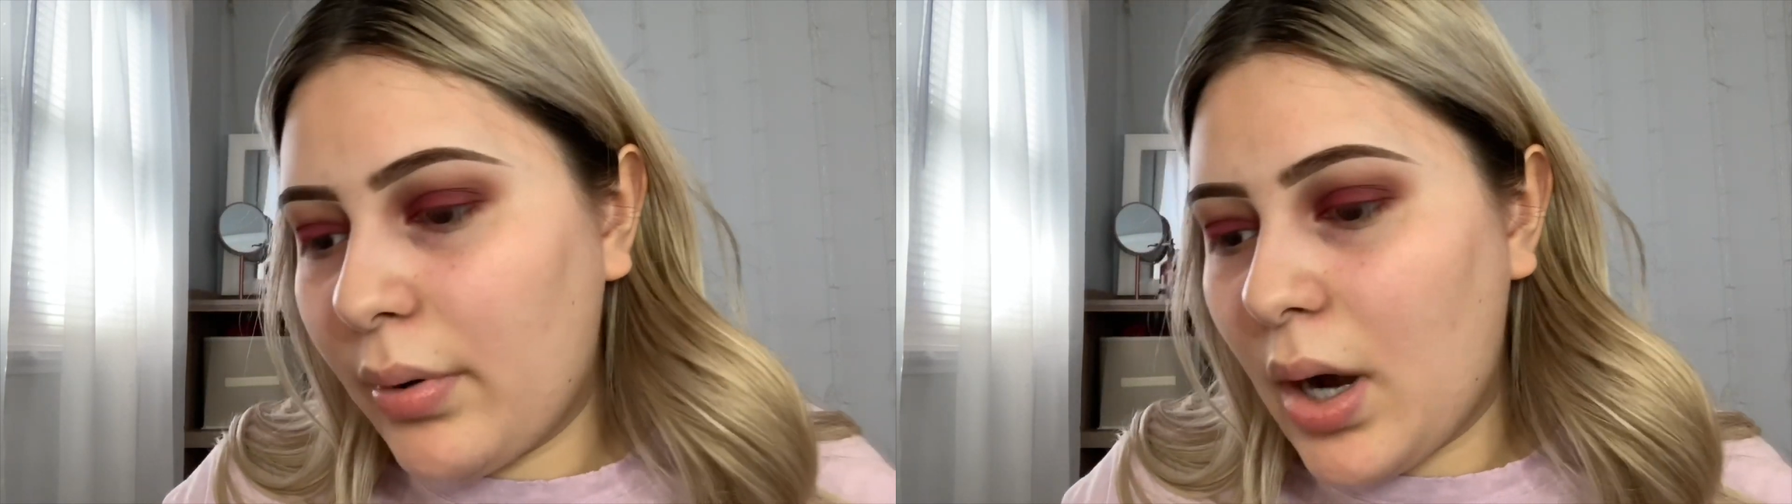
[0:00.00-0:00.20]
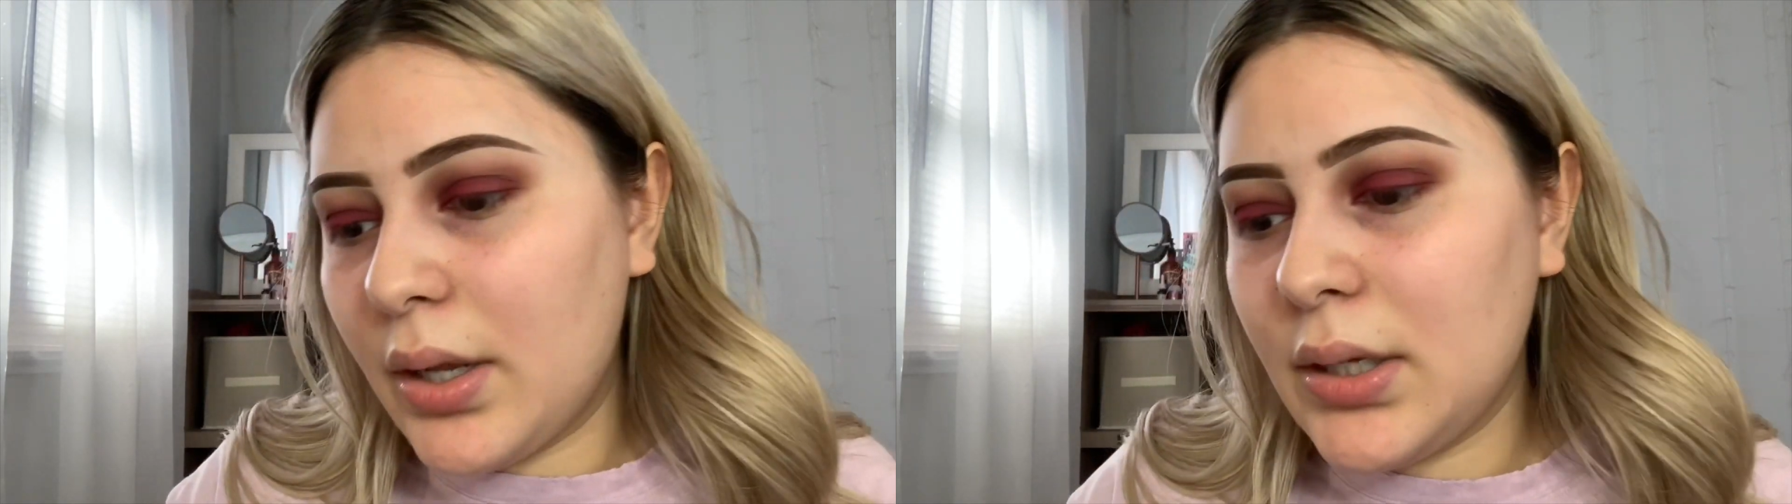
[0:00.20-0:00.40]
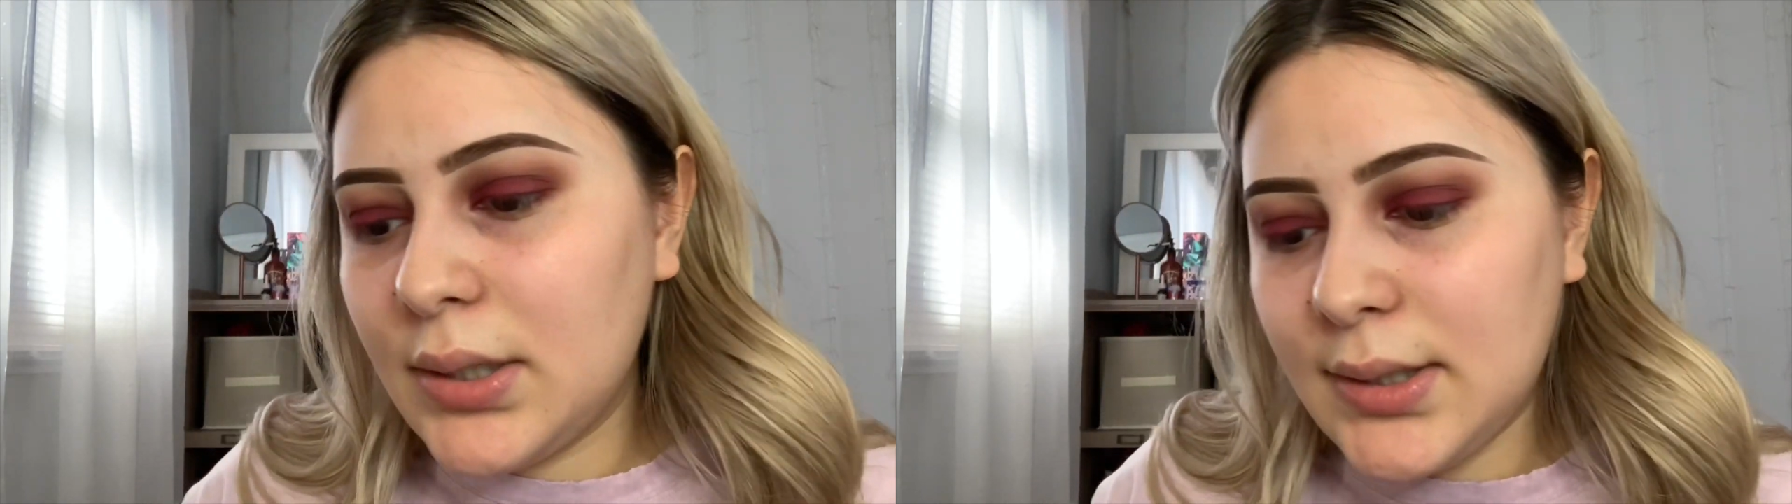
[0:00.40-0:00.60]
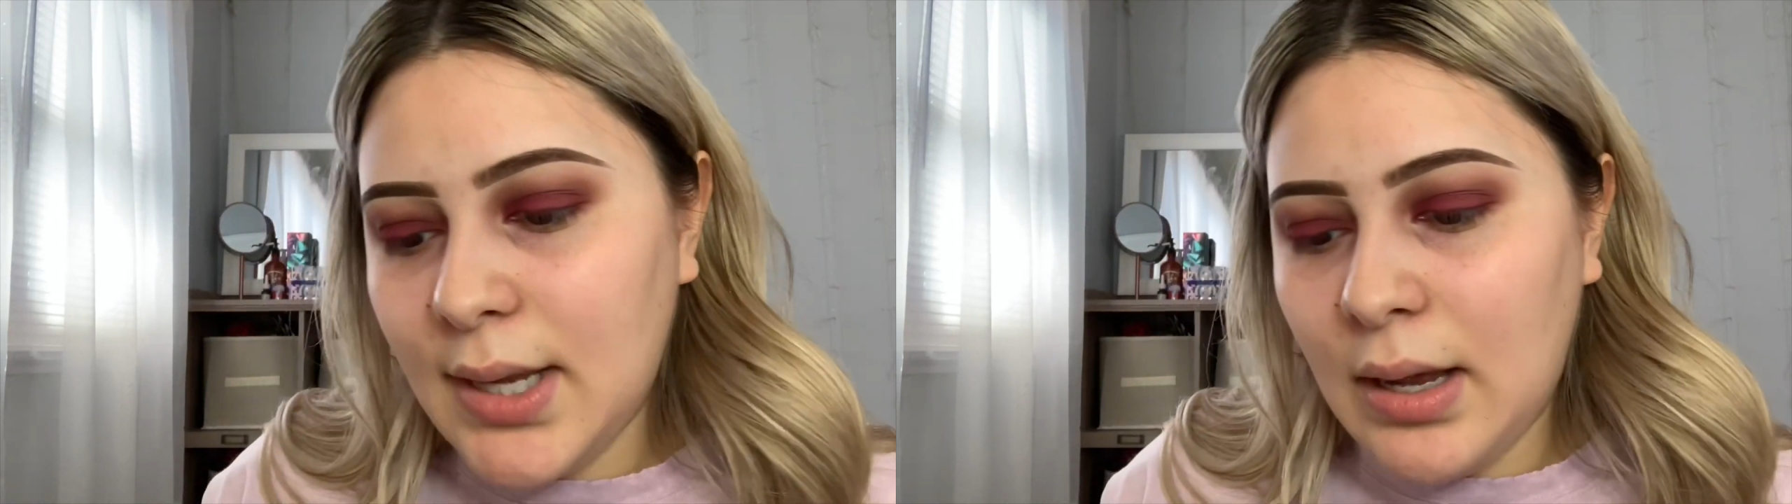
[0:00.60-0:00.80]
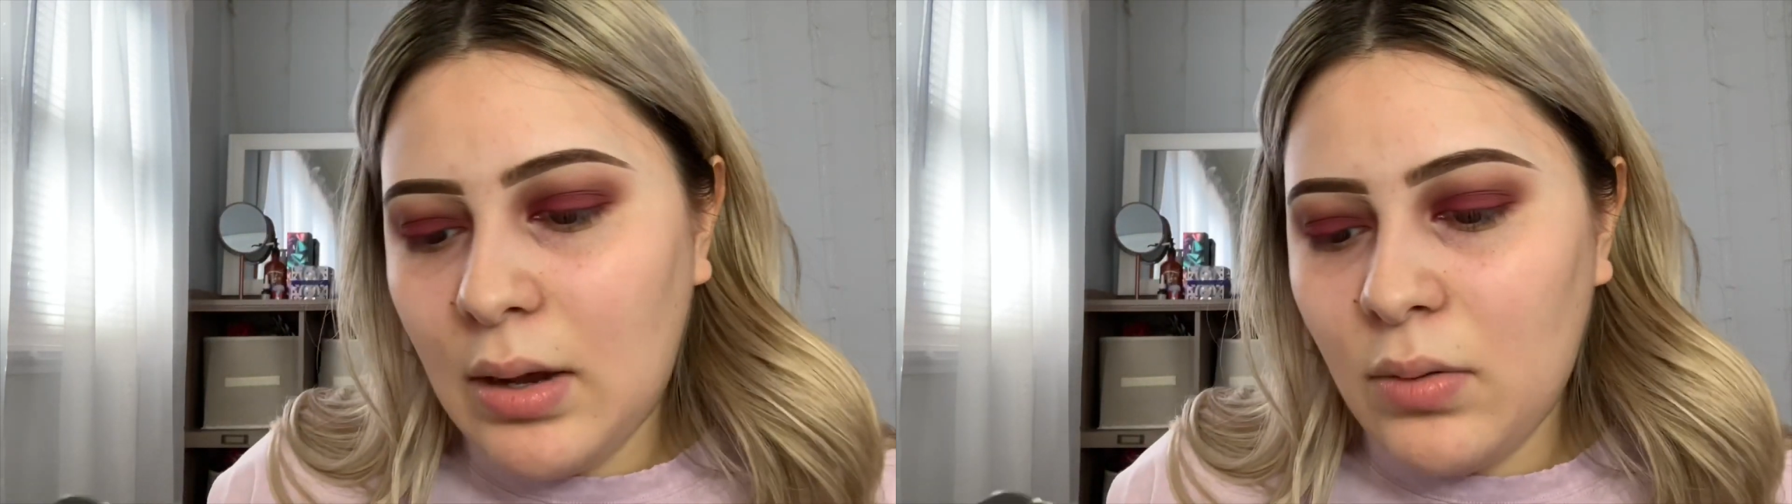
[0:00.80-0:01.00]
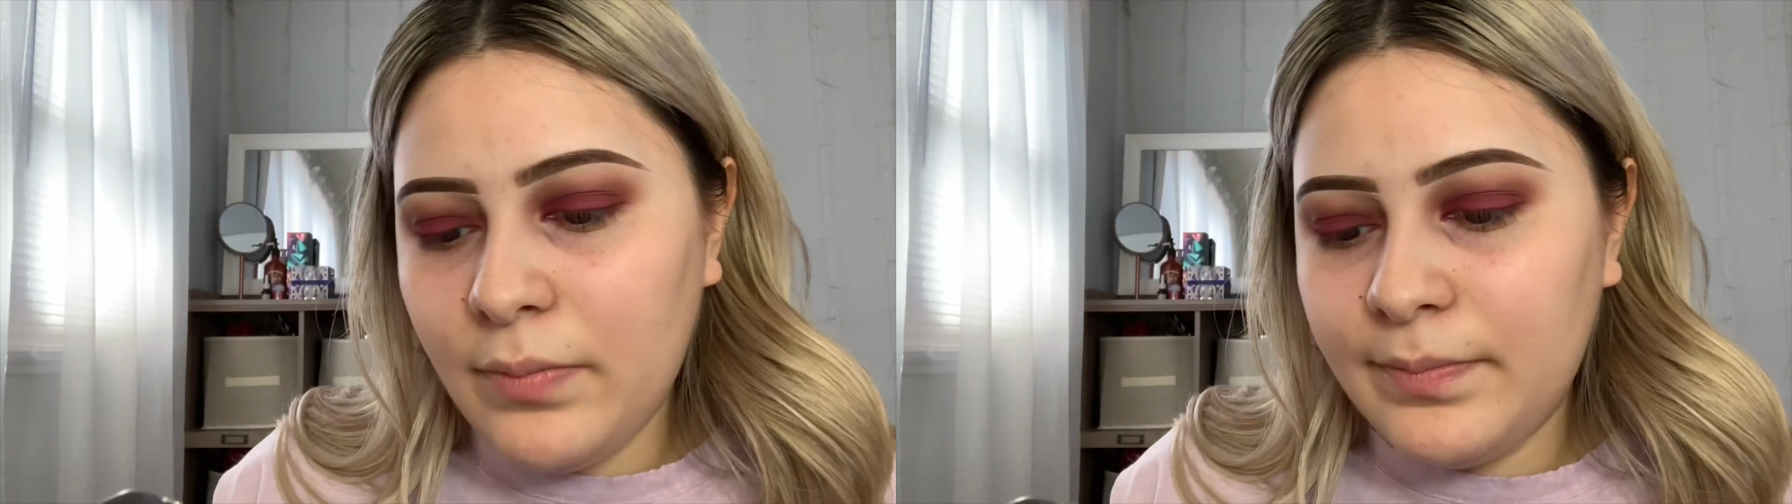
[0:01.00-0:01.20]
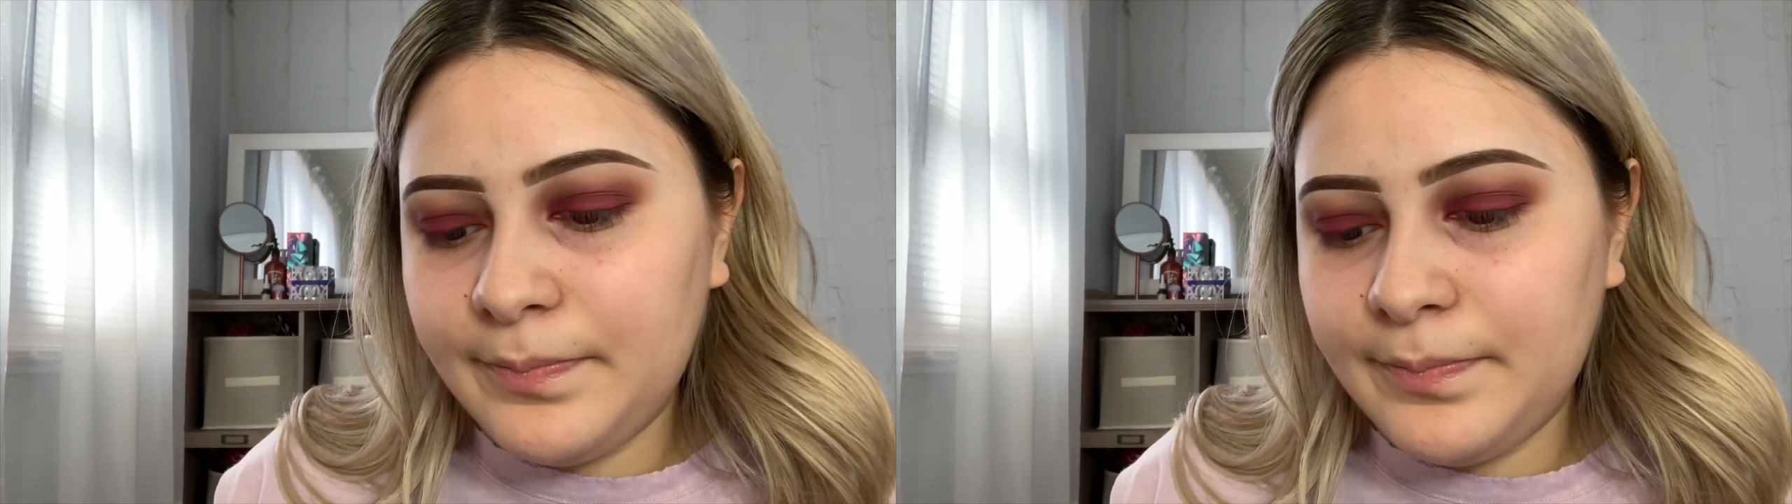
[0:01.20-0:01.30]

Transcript: product now